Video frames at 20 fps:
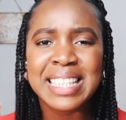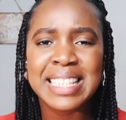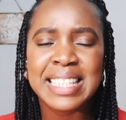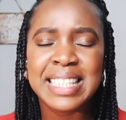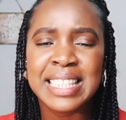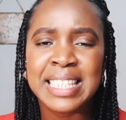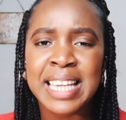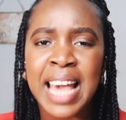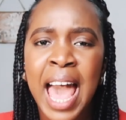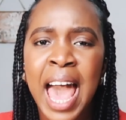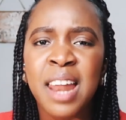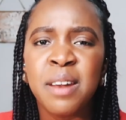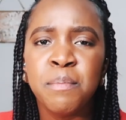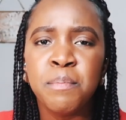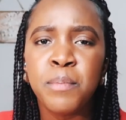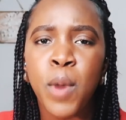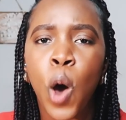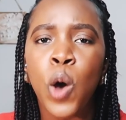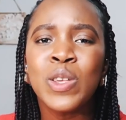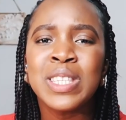10
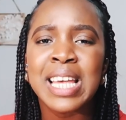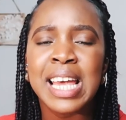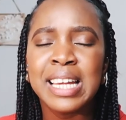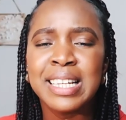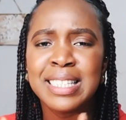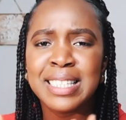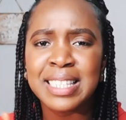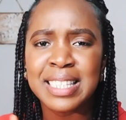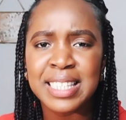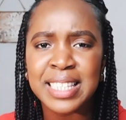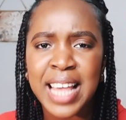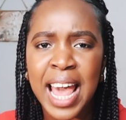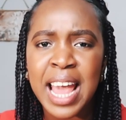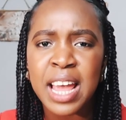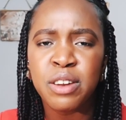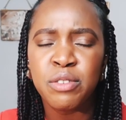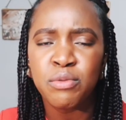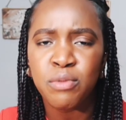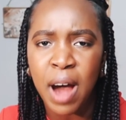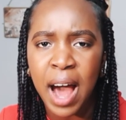most
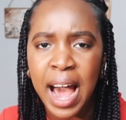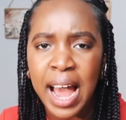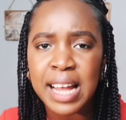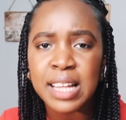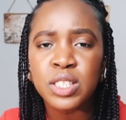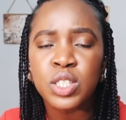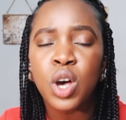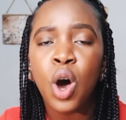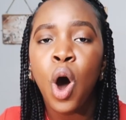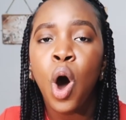insane rides